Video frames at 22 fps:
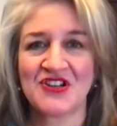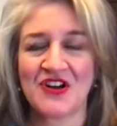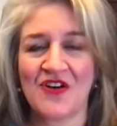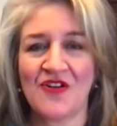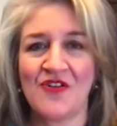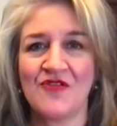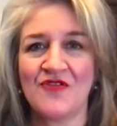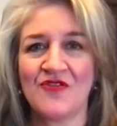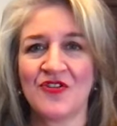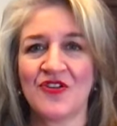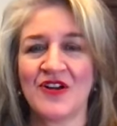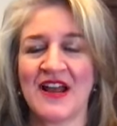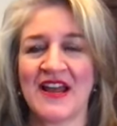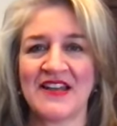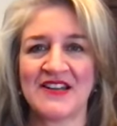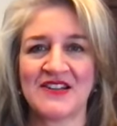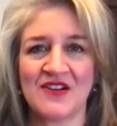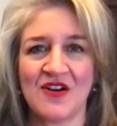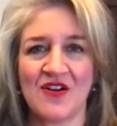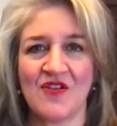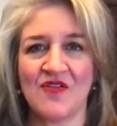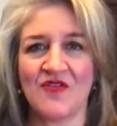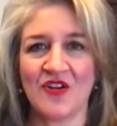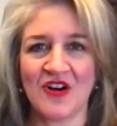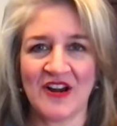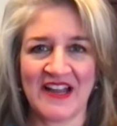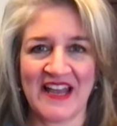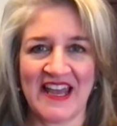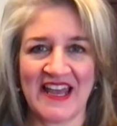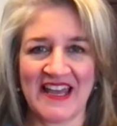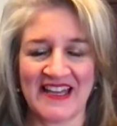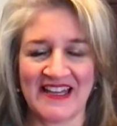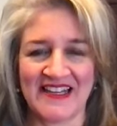over and over
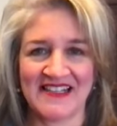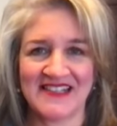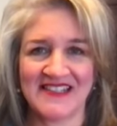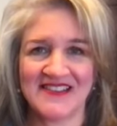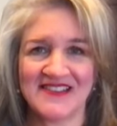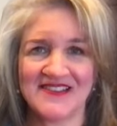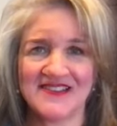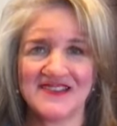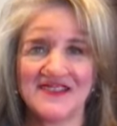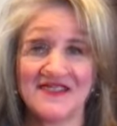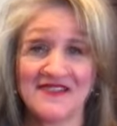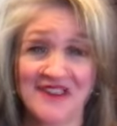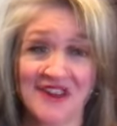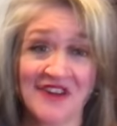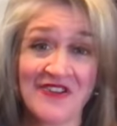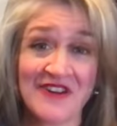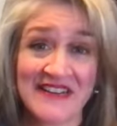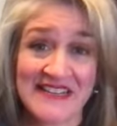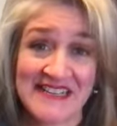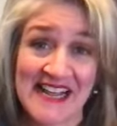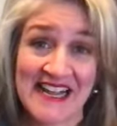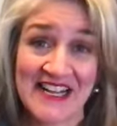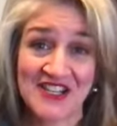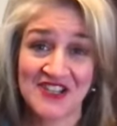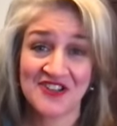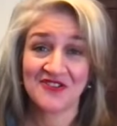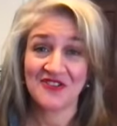again. The very nature